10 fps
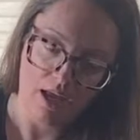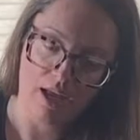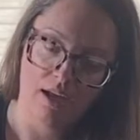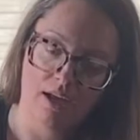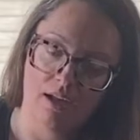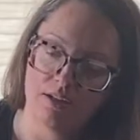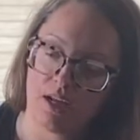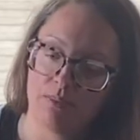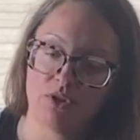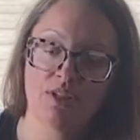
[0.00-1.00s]

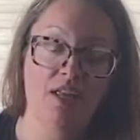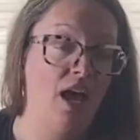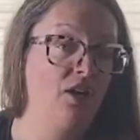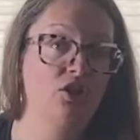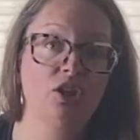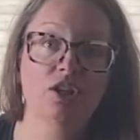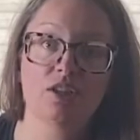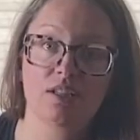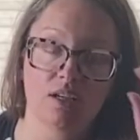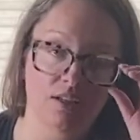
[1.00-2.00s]
And I'm actually
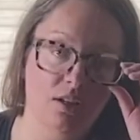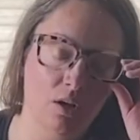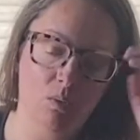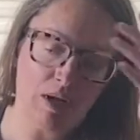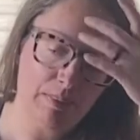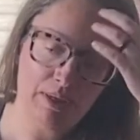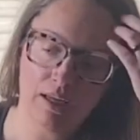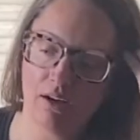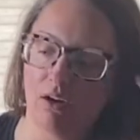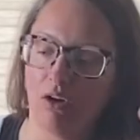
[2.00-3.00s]
just gonna start wiping
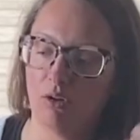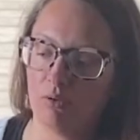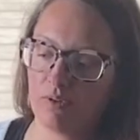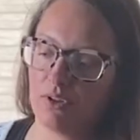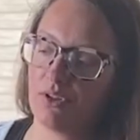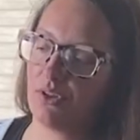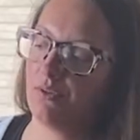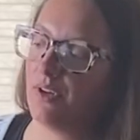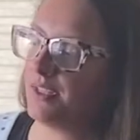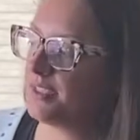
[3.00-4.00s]
it all over the
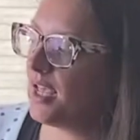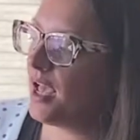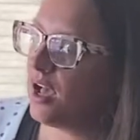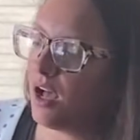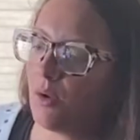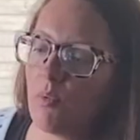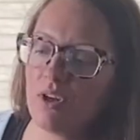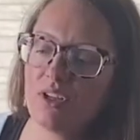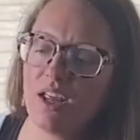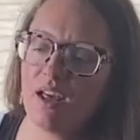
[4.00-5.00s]
surface. I
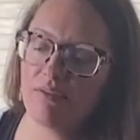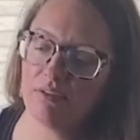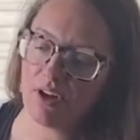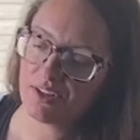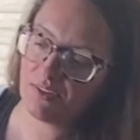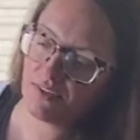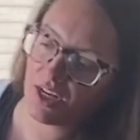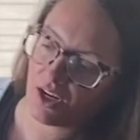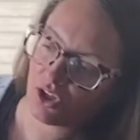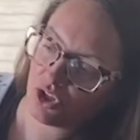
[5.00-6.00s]
want to have lots of
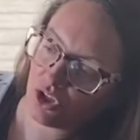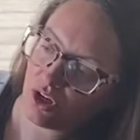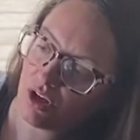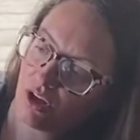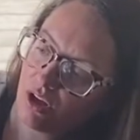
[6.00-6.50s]
texture